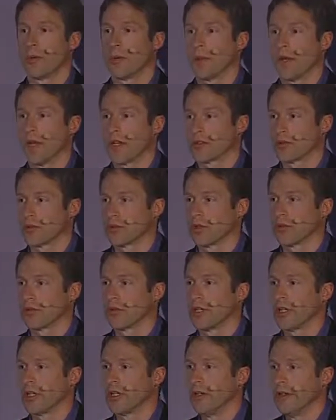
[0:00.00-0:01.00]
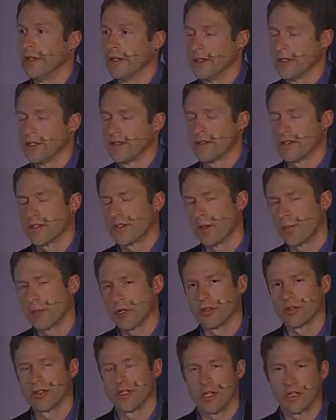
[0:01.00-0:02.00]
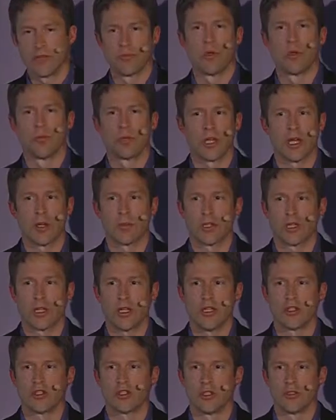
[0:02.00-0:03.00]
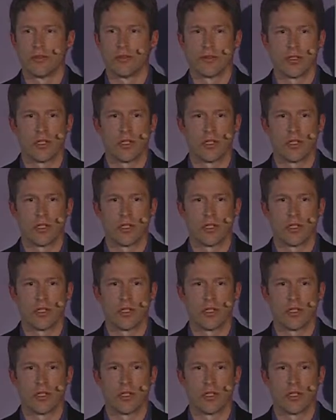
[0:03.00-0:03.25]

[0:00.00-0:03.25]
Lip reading: and password already. It's a typical native mobile application.